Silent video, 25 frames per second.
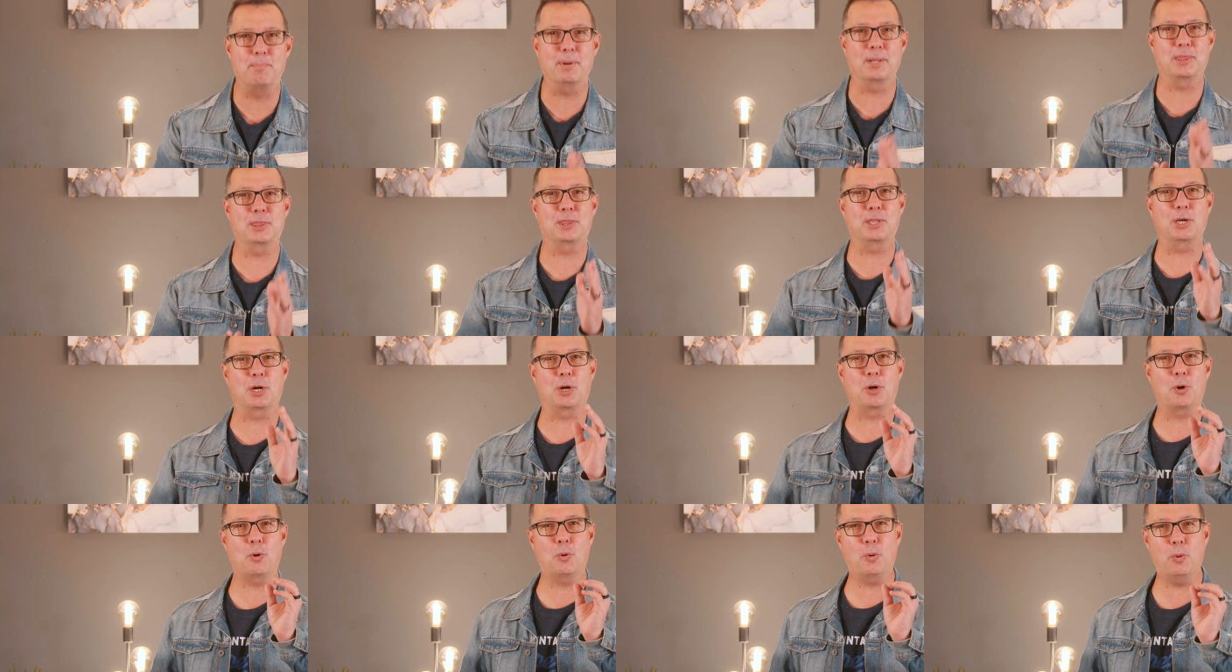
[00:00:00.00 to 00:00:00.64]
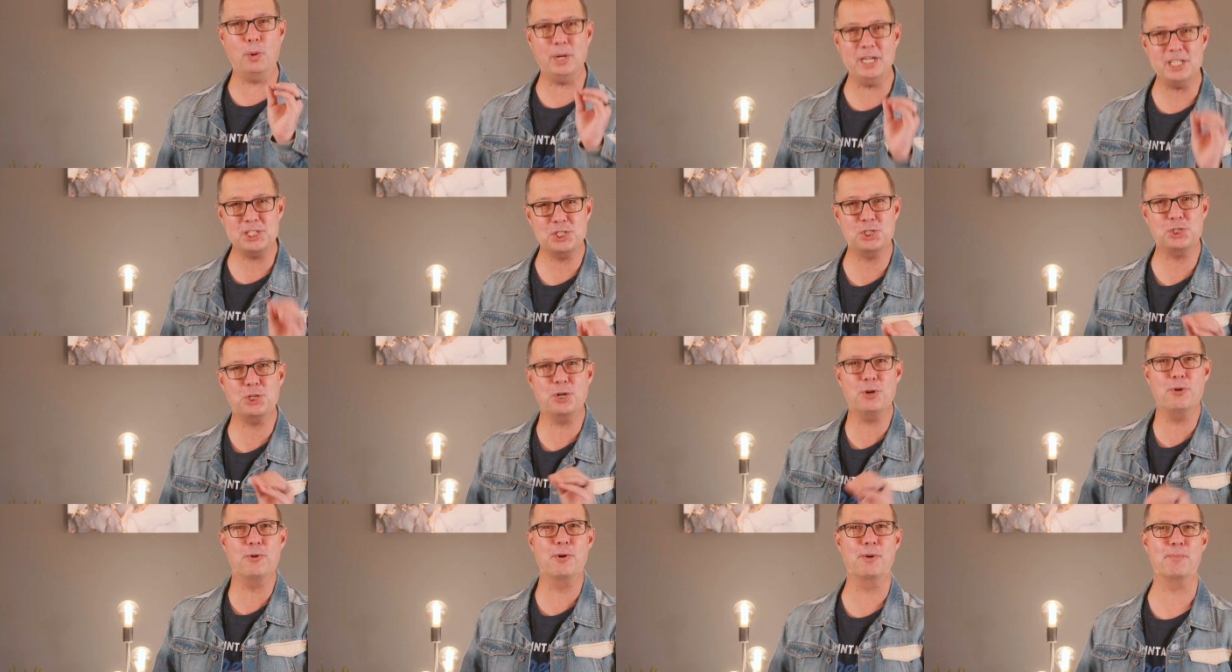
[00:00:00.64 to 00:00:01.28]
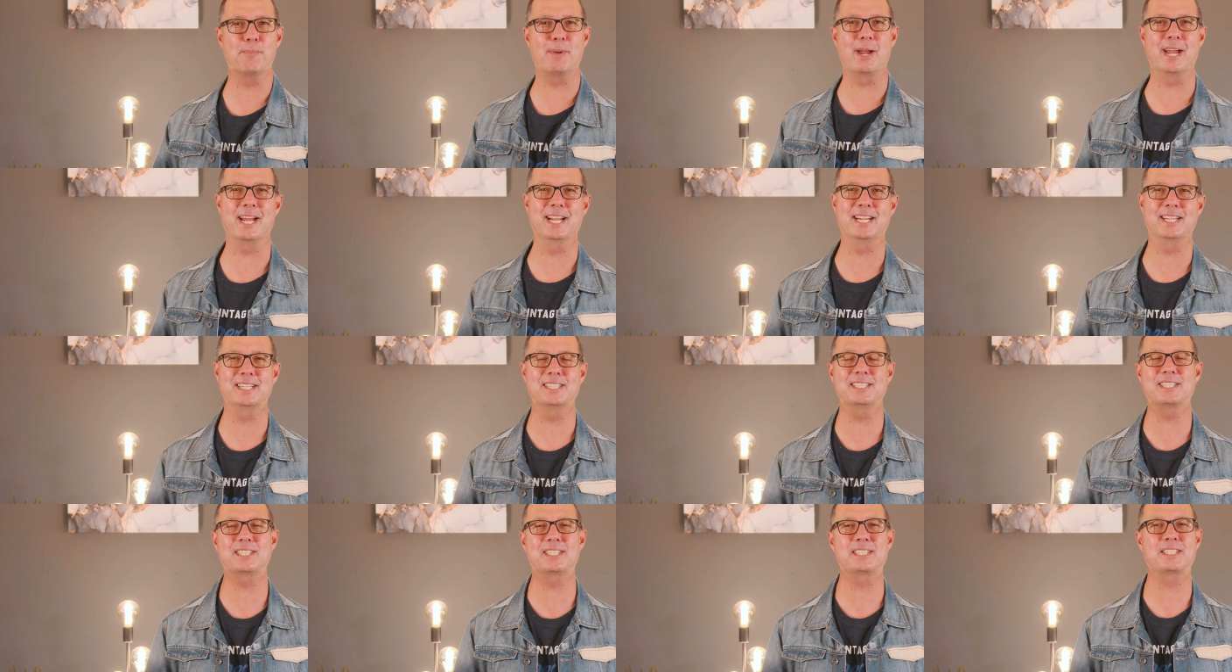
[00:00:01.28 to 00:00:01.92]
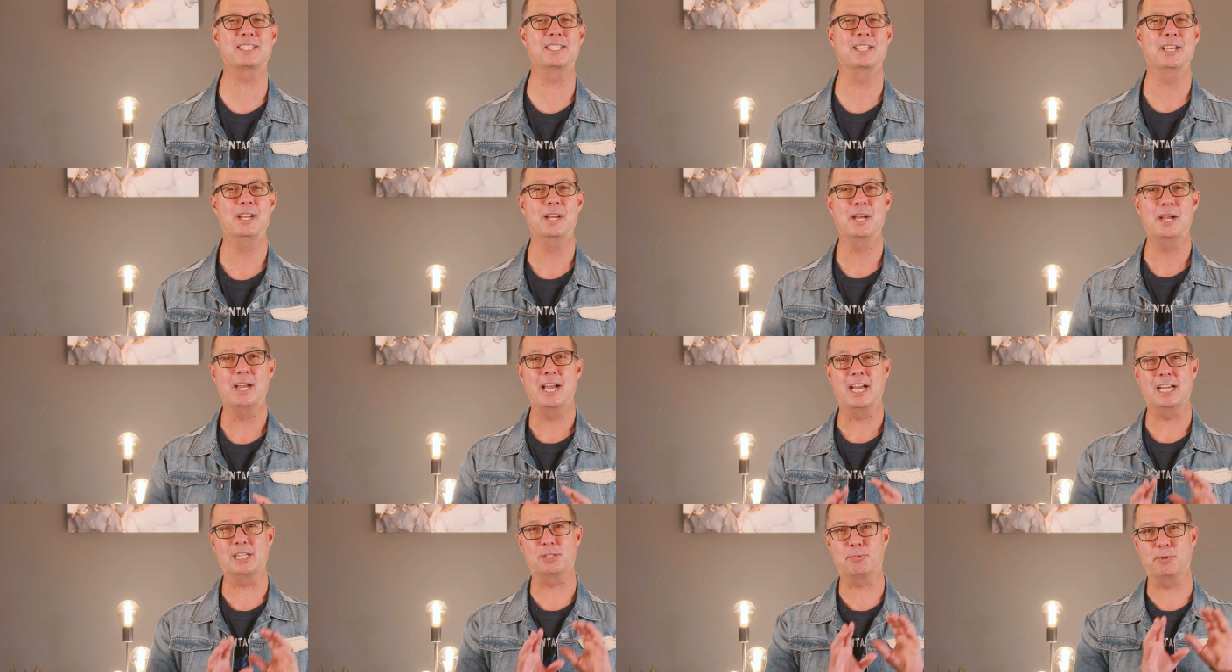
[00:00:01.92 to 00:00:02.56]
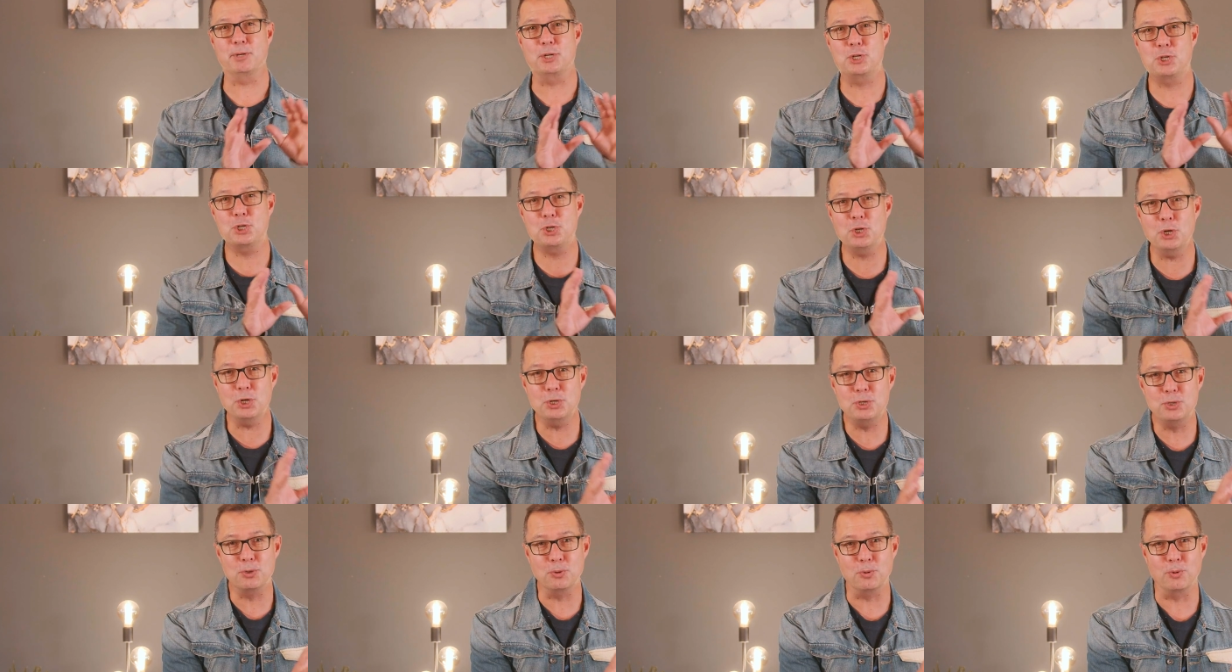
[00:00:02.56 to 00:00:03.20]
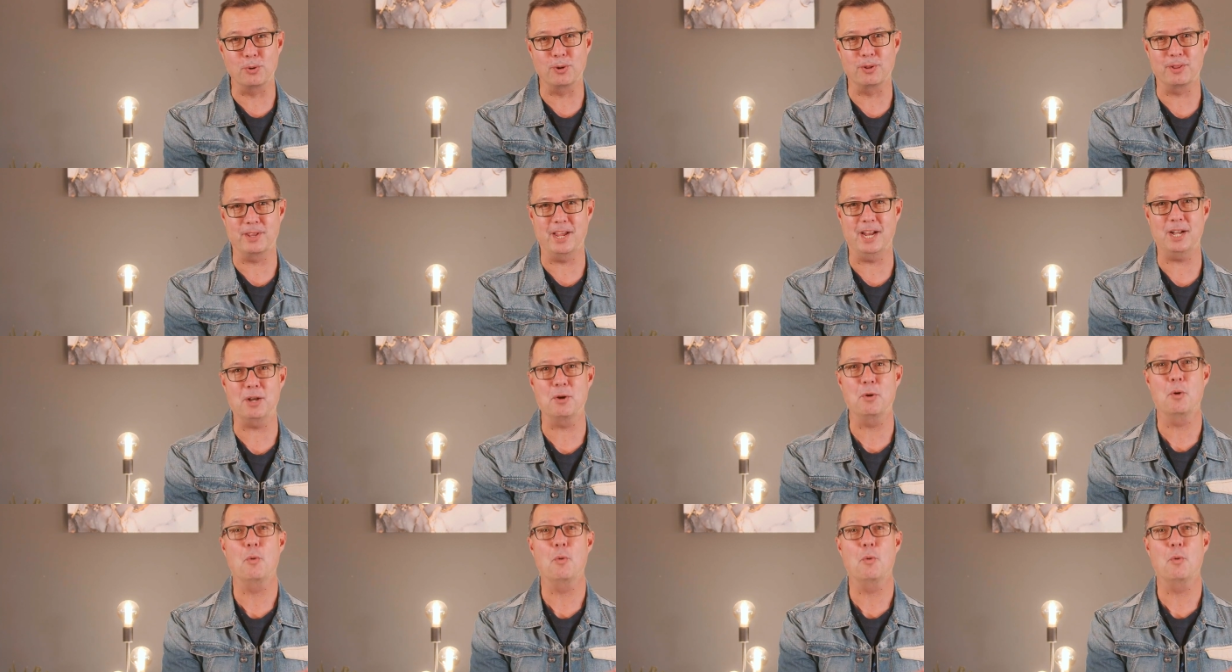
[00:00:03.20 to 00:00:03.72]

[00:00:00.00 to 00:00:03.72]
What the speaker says: But the question remains, as we should do all of that,